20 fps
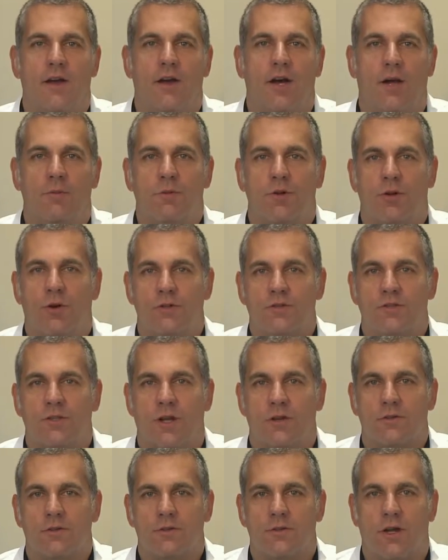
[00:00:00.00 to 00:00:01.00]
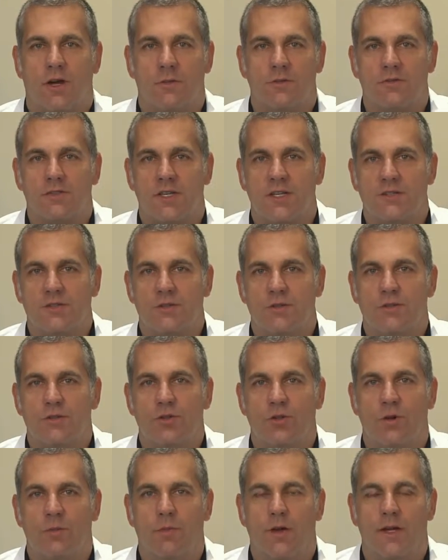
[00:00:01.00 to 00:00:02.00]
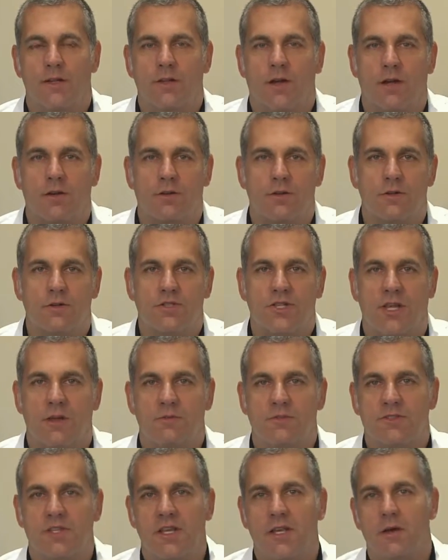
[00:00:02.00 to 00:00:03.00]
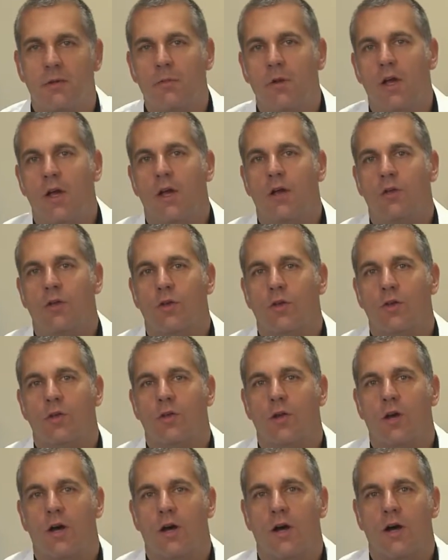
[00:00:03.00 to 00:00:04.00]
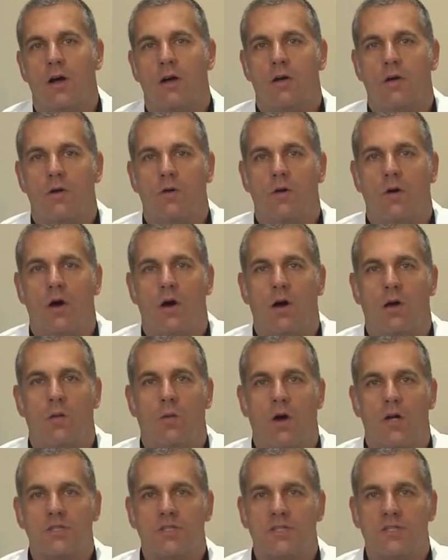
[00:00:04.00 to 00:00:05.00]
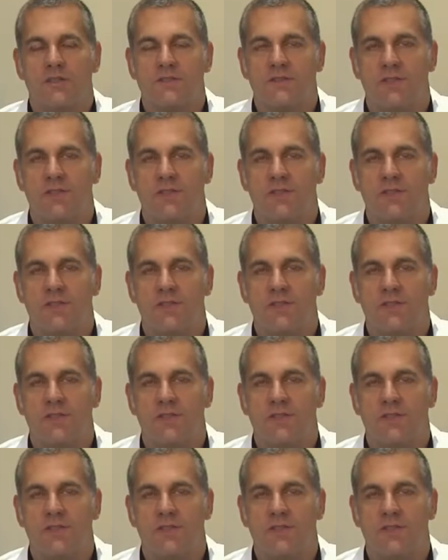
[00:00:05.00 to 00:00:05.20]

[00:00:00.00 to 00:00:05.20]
I'm your host, Dr. Thomas Kislan, joined by Dr. James Deom. You're uh, uh, watching us